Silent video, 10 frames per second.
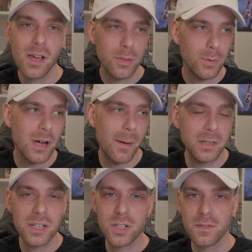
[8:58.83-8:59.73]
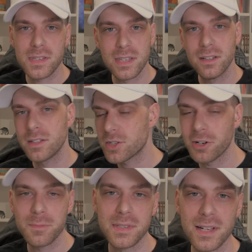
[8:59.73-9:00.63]
through a combination of skill and
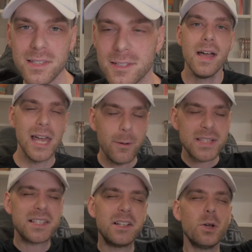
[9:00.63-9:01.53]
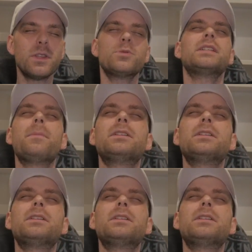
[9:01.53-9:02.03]
circumstance. Anyways, that's gonna do it for this week's episode